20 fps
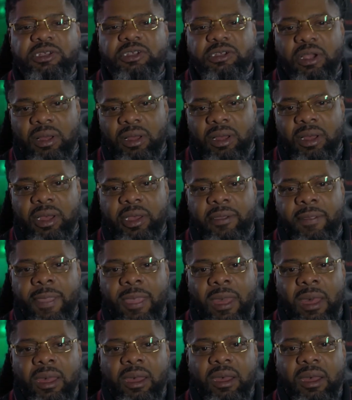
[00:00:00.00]
Sean.
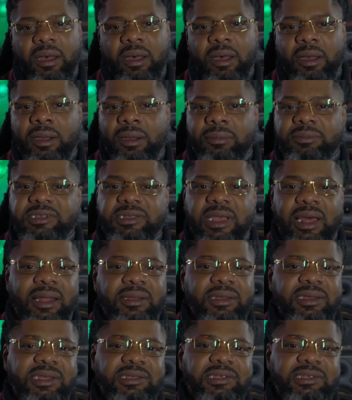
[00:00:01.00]
Um, shout
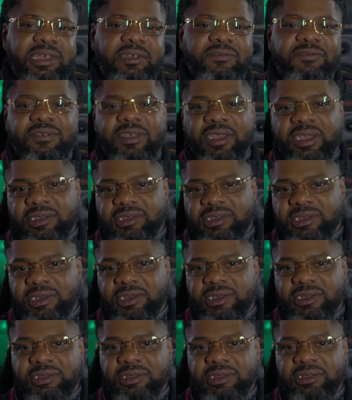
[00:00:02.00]
out DJ
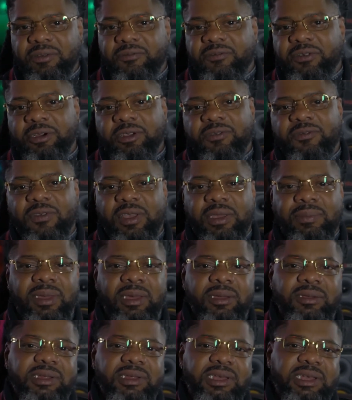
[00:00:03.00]
Vision, first
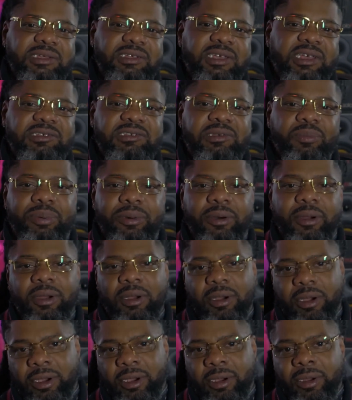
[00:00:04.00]
female DJ,
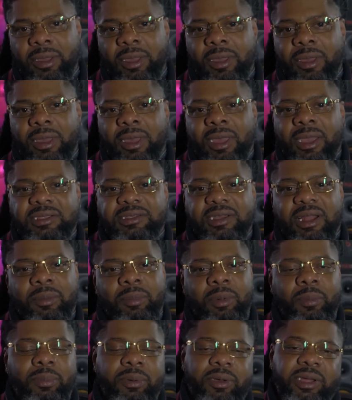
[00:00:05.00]
support her. Shout
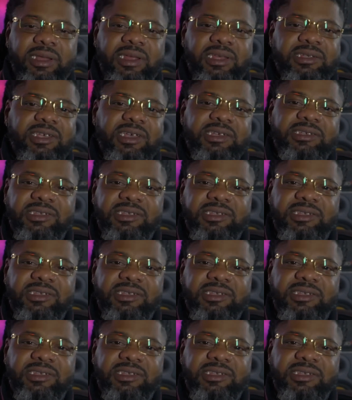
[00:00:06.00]
out my boy DJ